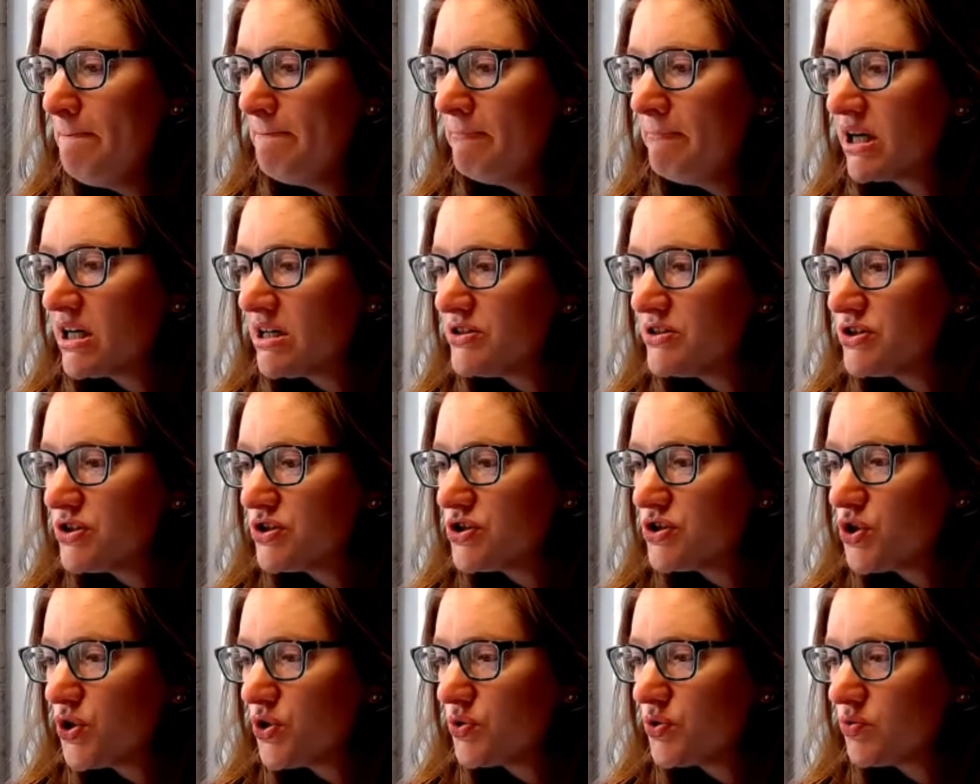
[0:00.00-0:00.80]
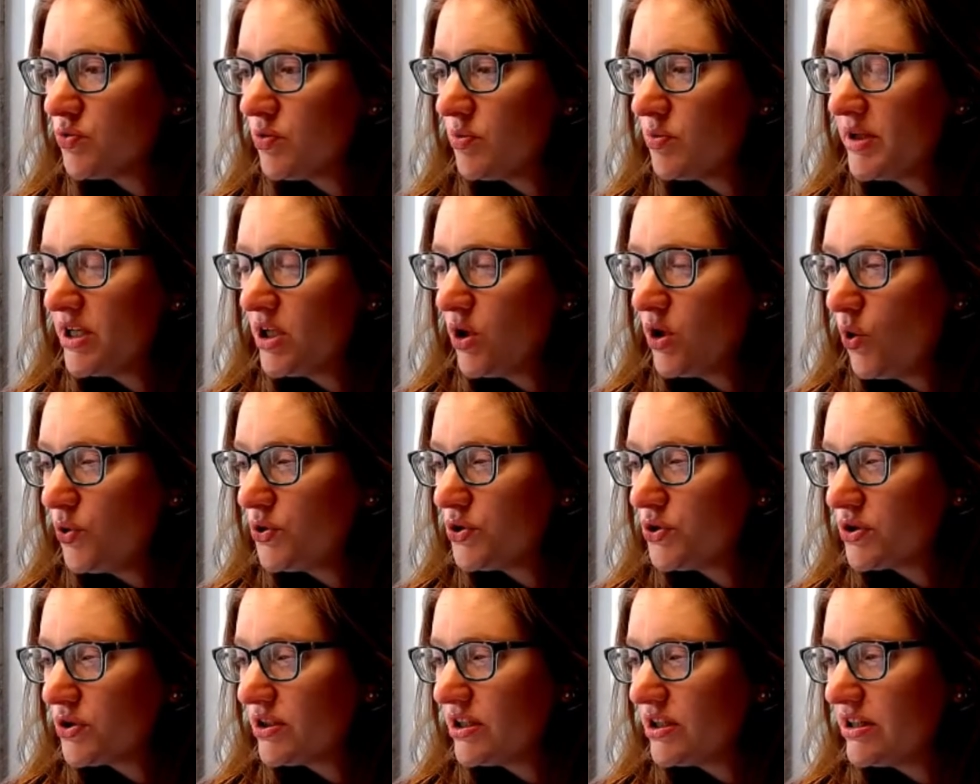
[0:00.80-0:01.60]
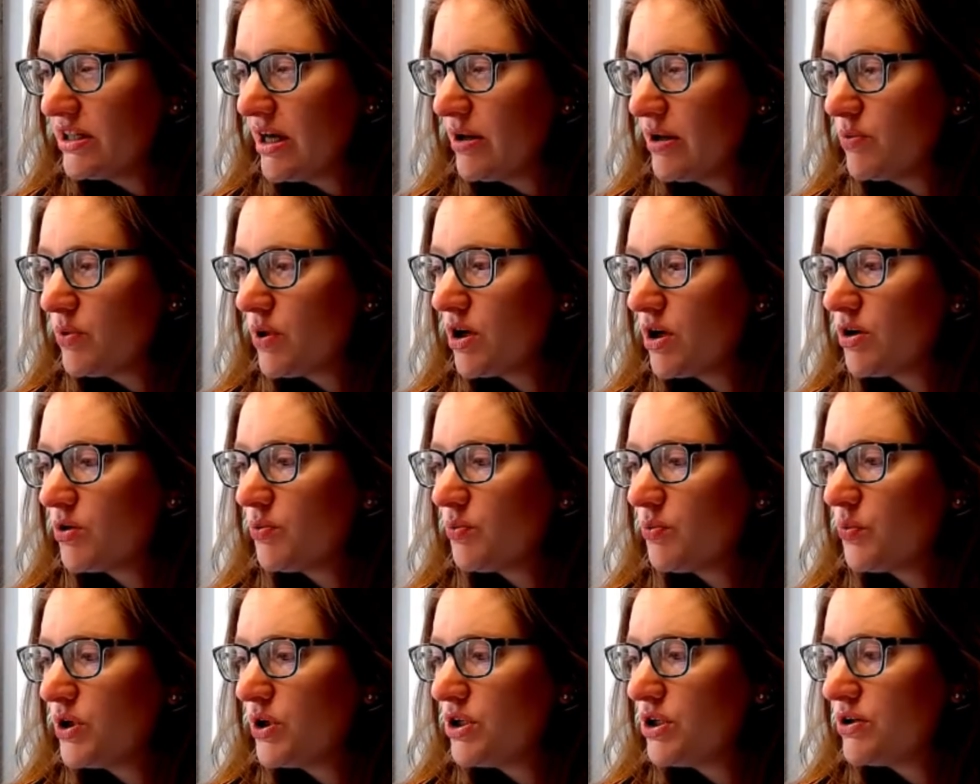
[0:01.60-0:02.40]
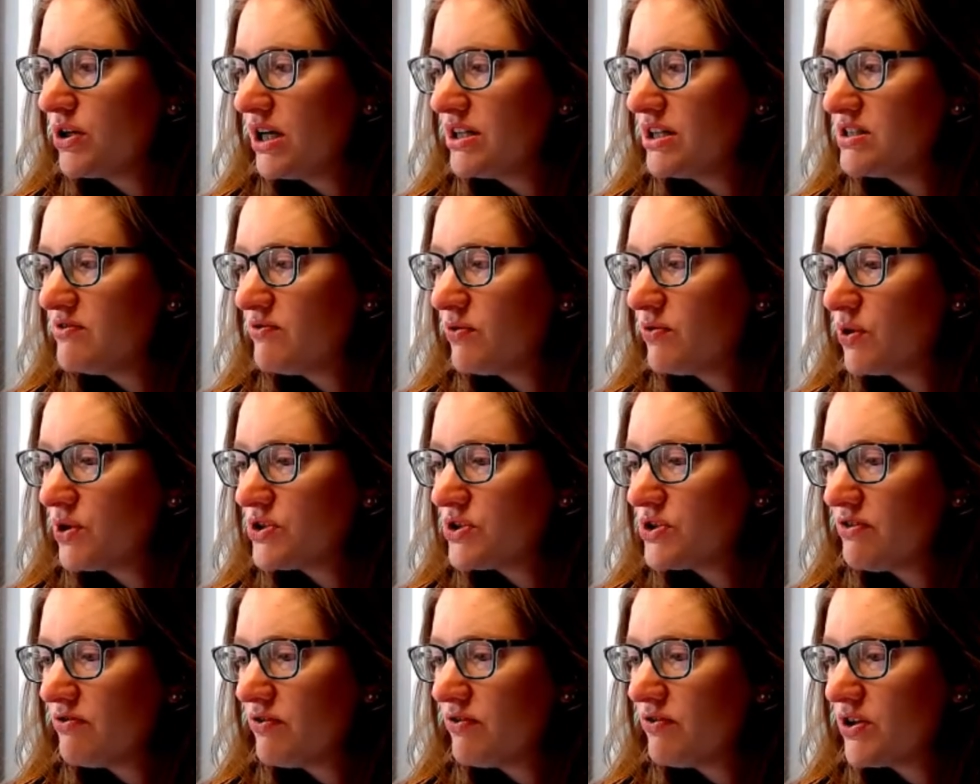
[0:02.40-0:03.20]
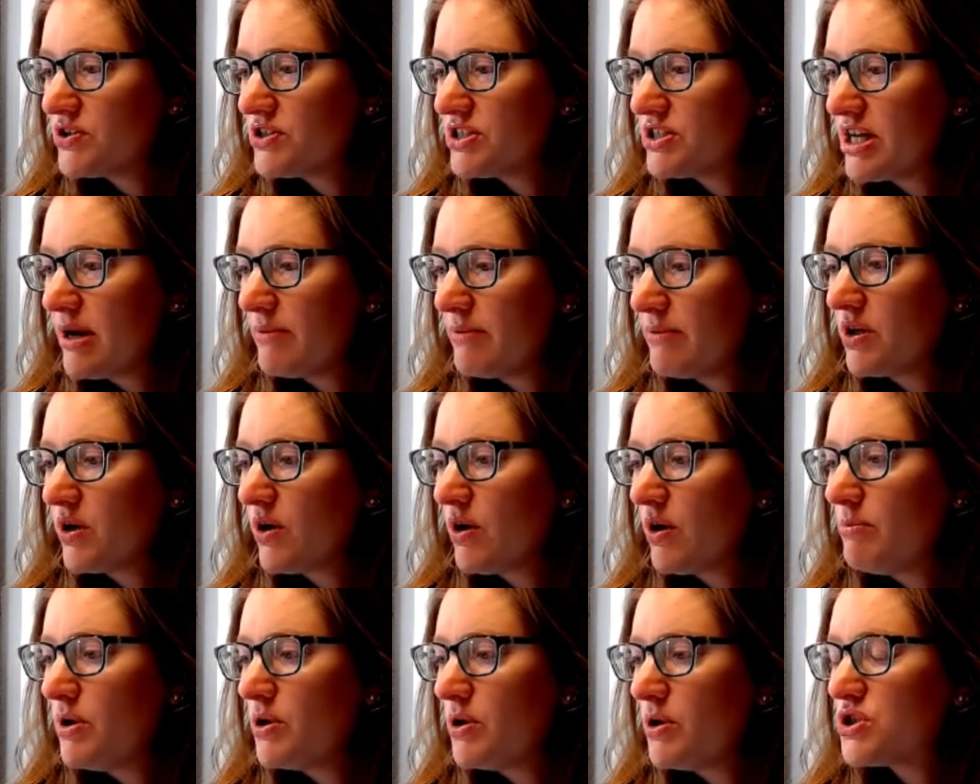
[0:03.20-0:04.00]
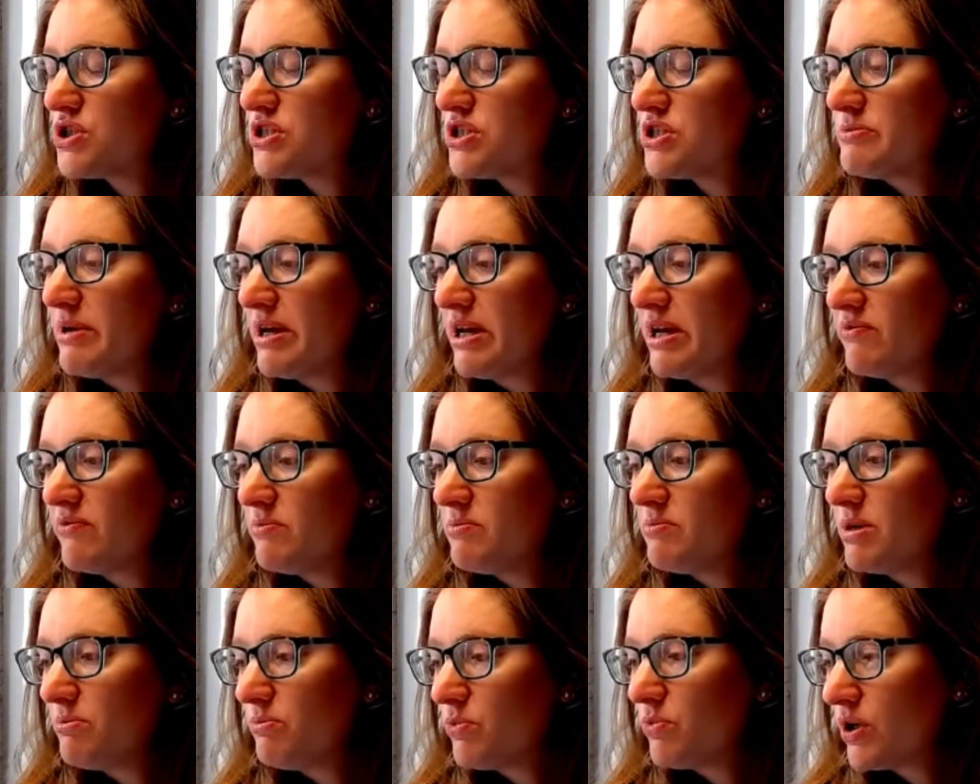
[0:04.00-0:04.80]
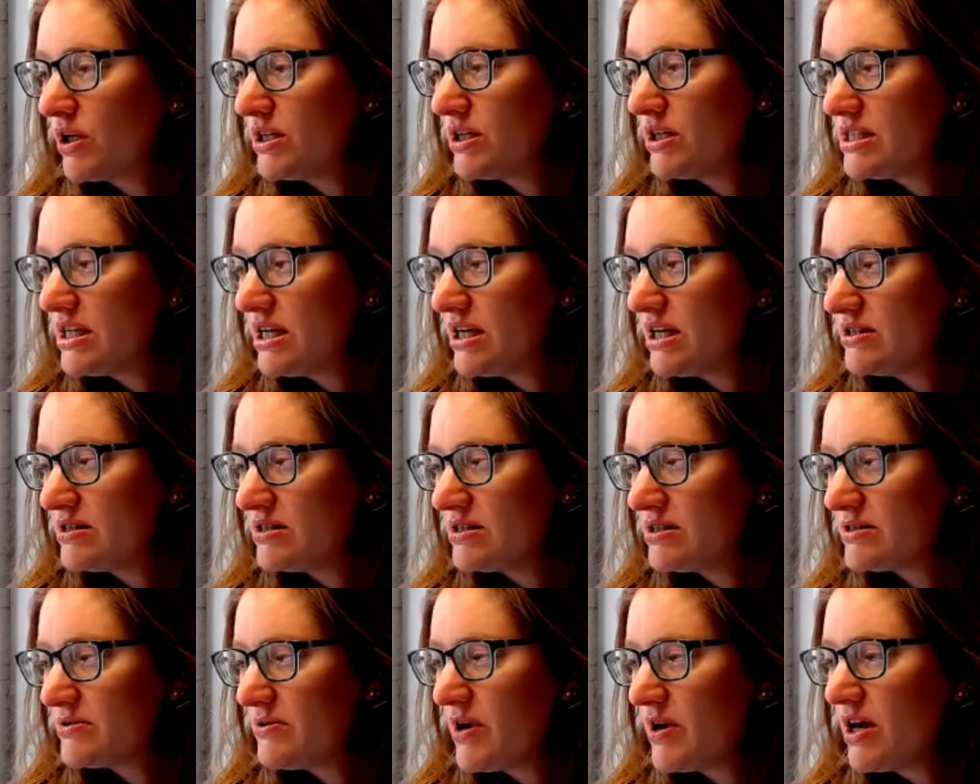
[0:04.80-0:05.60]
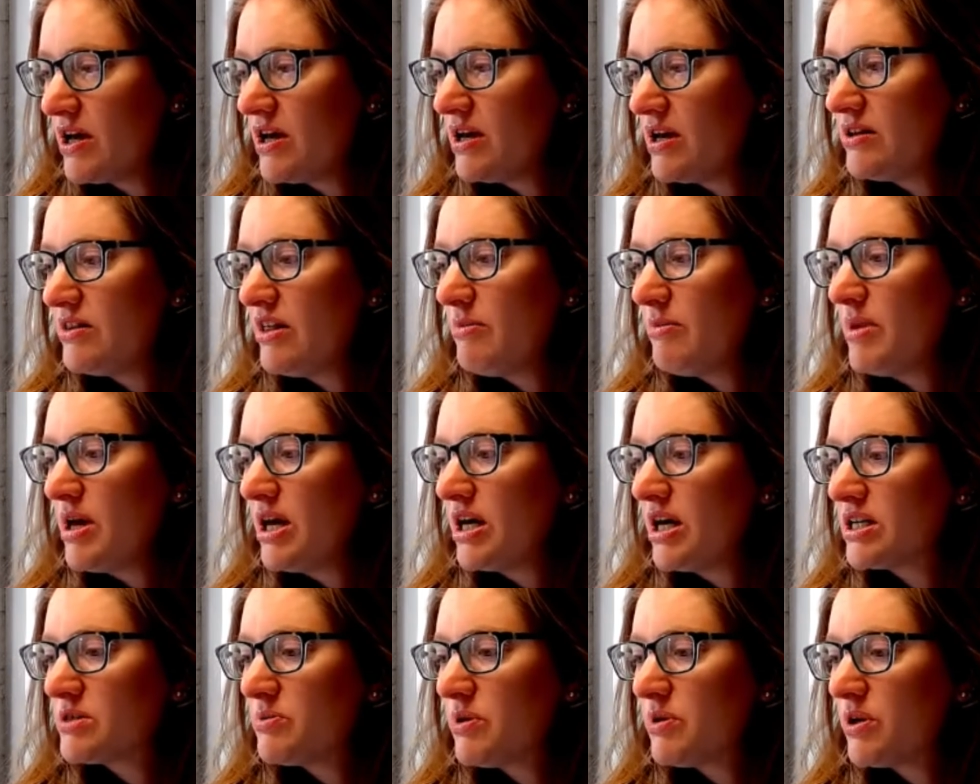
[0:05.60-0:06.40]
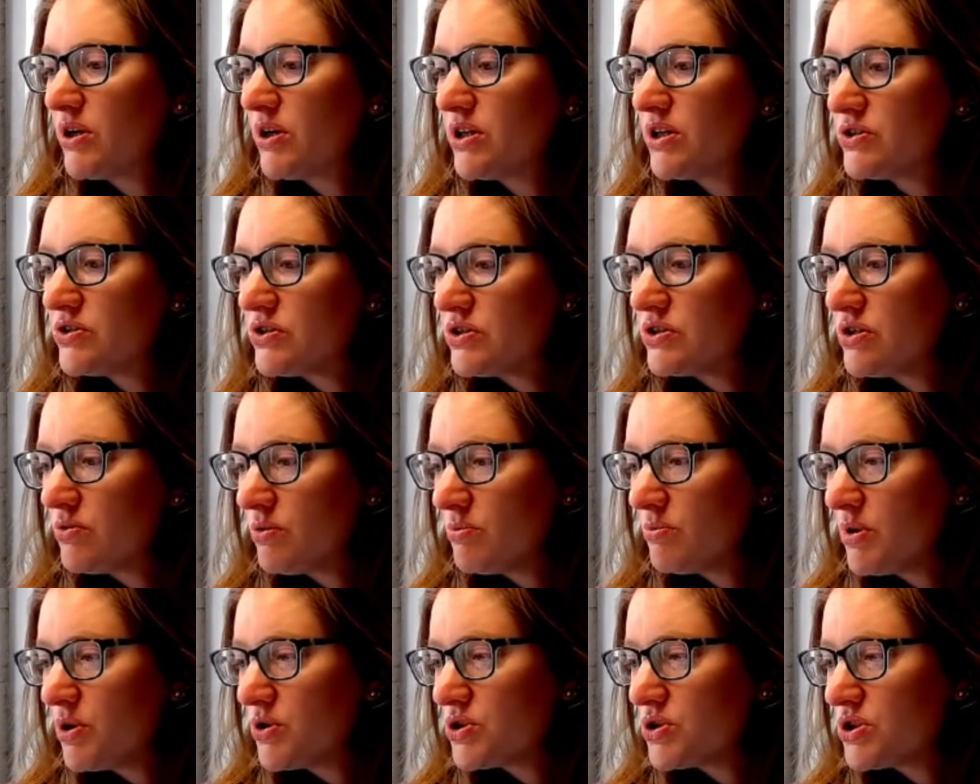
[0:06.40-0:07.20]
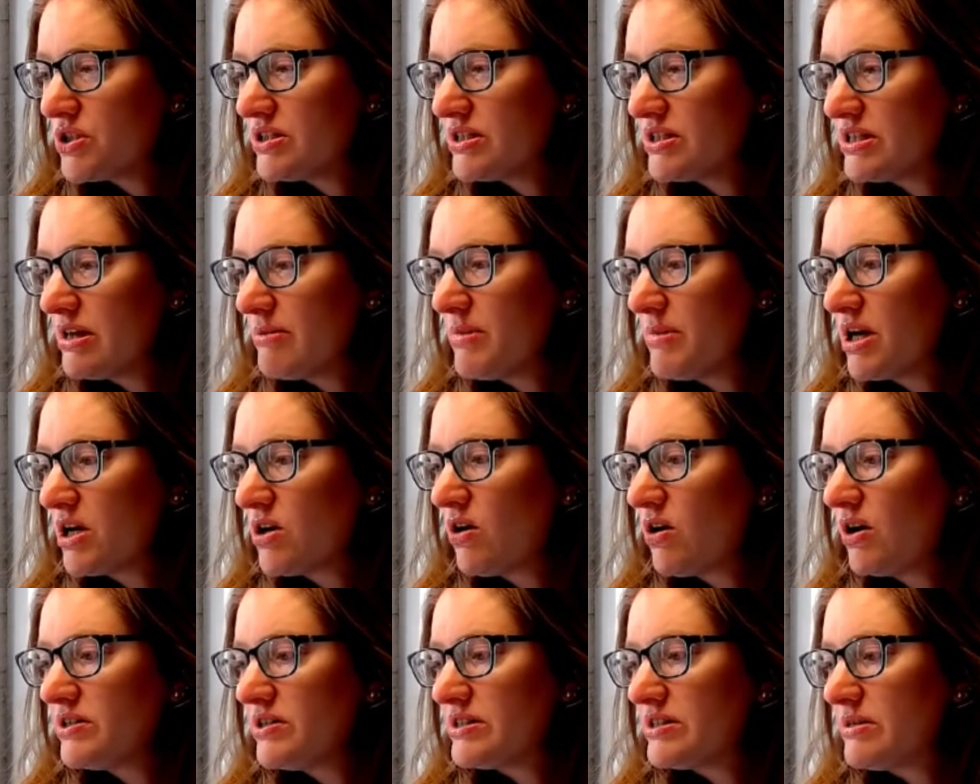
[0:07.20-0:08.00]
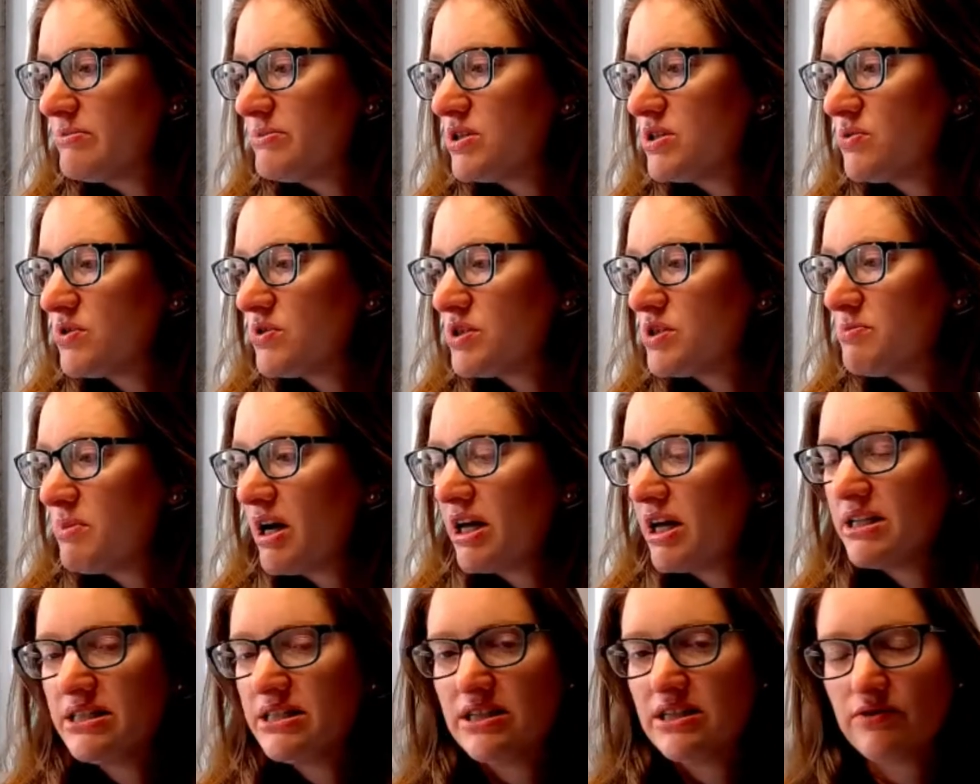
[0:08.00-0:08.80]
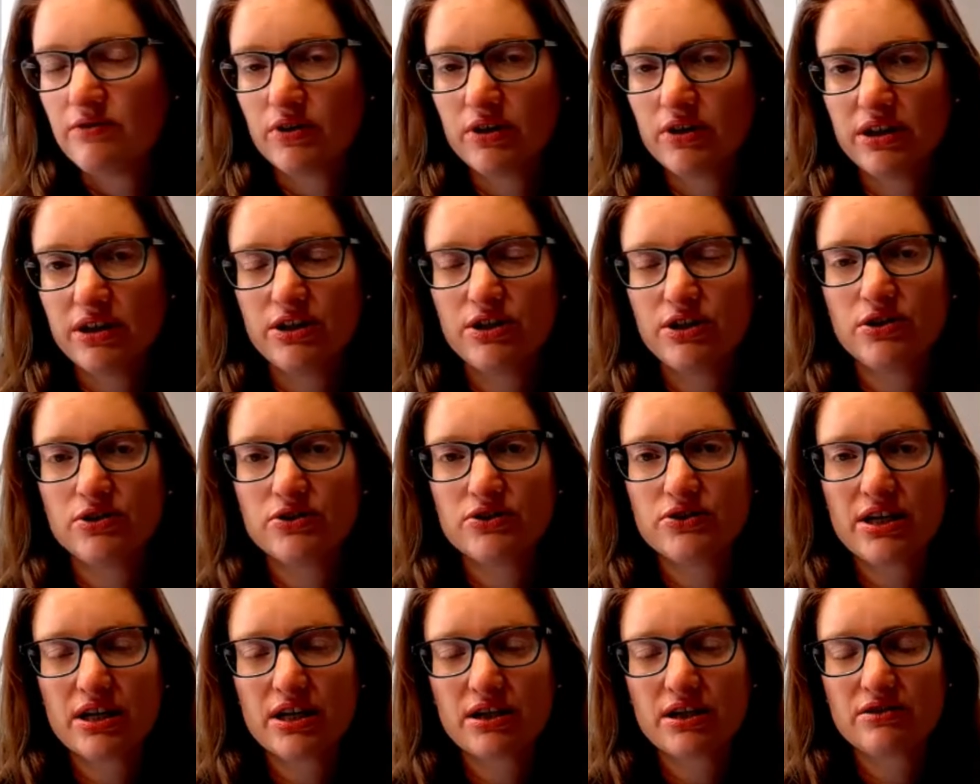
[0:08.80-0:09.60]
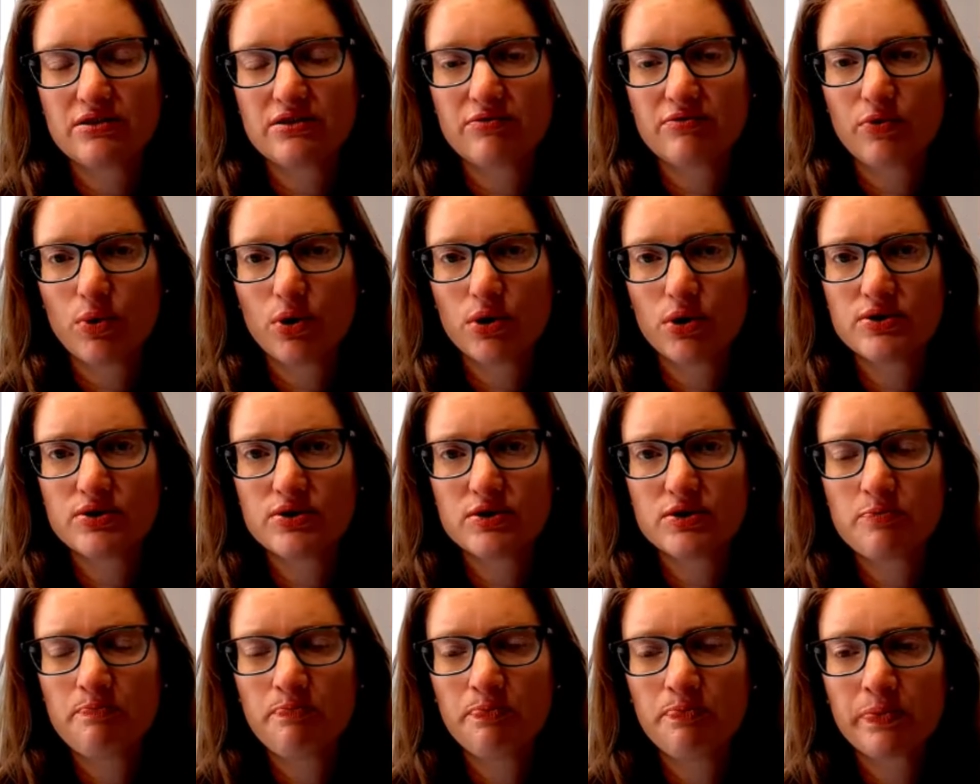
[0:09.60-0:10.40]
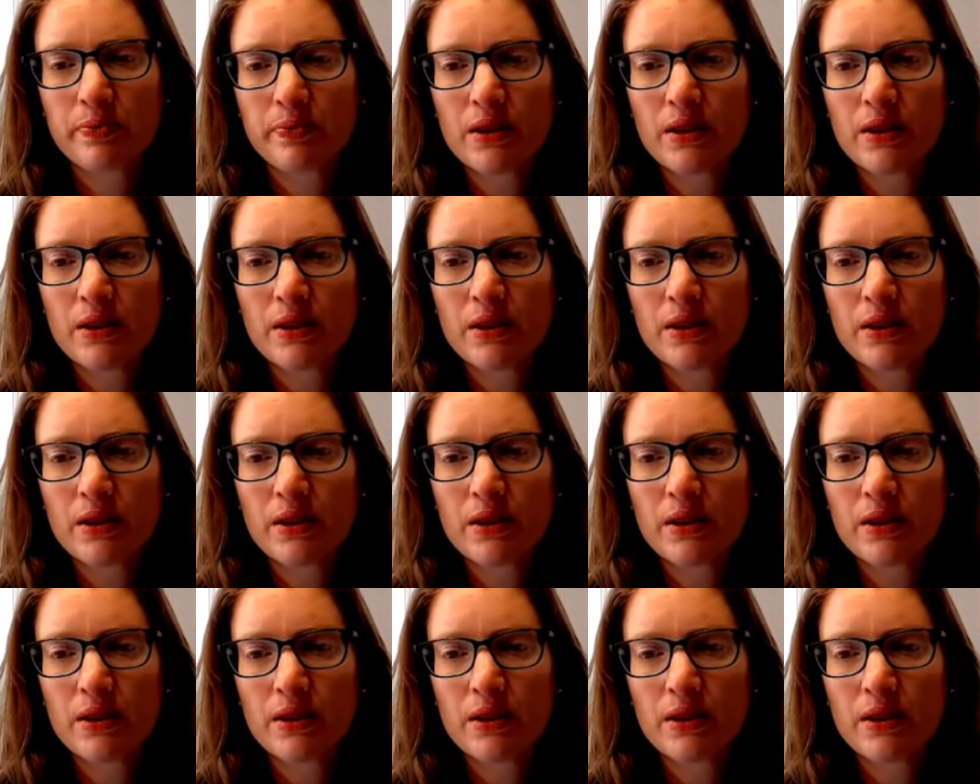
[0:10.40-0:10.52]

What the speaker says: Because your children will be older than they were when you got divorced the first time, their emotions may even be more intense. They may experience new emotions that may cause them to respond differently to your second divorce.